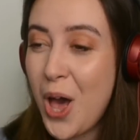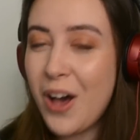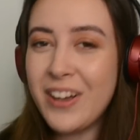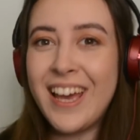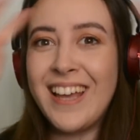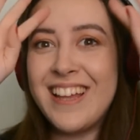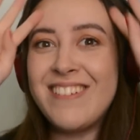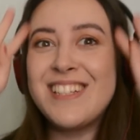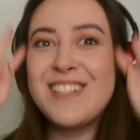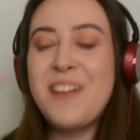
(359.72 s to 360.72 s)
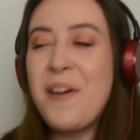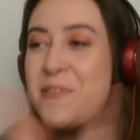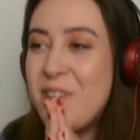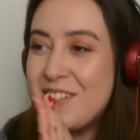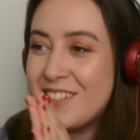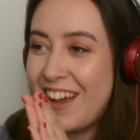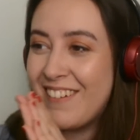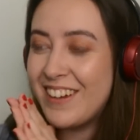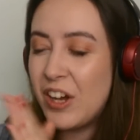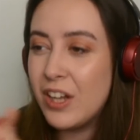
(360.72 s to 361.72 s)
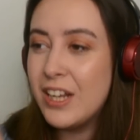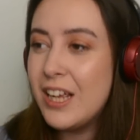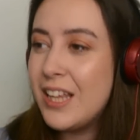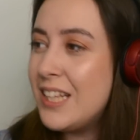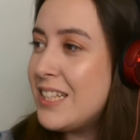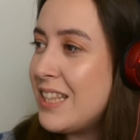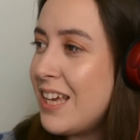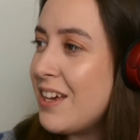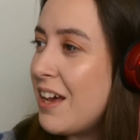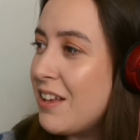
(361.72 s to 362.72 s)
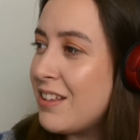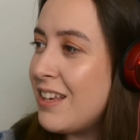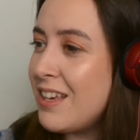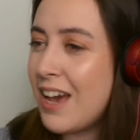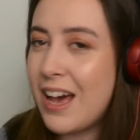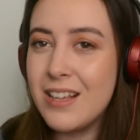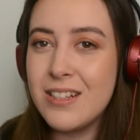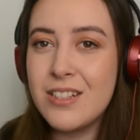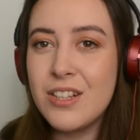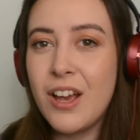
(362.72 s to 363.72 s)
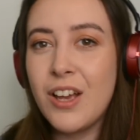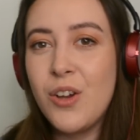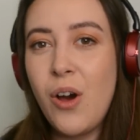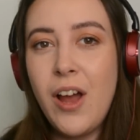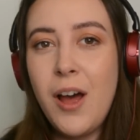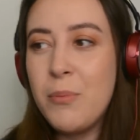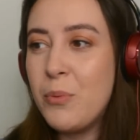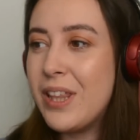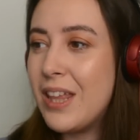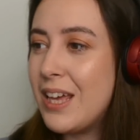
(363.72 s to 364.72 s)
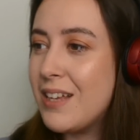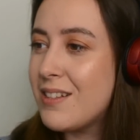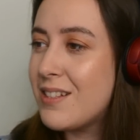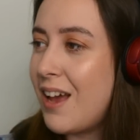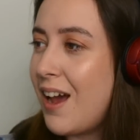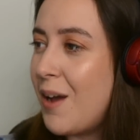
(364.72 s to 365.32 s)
Okay, there is so much going on. He has gone up with his